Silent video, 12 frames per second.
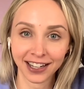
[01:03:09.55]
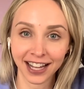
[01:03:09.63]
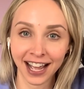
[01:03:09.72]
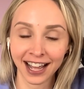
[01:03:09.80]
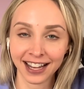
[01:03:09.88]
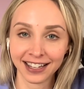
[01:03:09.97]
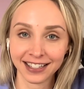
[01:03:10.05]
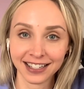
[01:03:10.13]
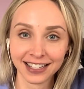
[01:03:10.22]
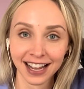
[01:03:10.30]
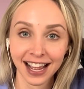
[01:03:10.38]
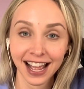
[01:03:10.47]
And
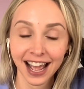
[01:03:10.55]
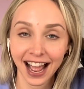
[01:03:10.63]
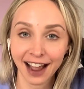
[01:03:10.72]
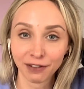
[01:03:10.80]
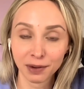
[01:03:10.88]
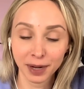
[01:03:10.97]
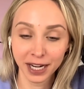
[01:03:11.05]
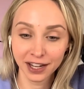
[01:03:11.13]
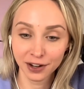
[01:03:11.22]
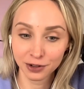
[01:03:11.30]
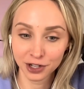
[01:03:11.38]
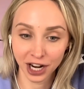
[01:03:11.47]
everybody
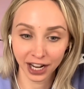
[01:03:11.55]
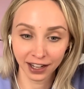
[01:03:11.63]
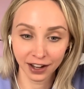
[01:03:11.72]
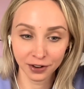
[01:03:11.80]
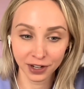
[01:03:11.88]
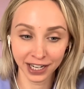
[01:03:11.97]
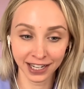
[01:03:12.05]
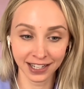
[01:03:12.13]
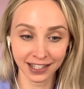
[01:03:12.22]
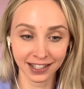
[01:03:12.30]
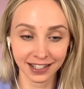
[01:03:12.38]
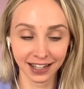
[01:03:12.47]
go check out
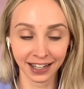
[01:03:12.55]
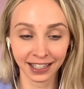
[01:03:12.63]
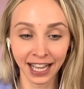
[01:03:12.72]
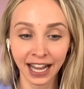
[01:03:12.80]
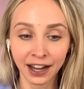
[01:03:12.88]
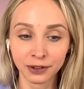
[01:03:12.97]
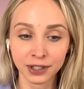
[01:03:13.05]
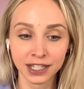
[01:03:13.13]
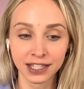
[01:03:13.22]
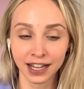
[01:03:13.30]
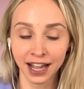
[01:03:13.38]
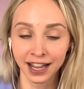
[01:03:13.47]
his
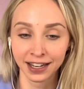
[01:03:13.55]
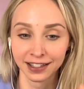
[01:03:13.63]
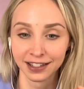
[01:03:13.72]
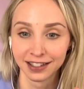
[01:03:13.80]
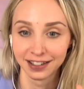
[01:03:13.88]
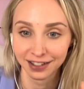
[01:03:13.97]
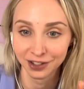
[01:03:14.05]
accounts and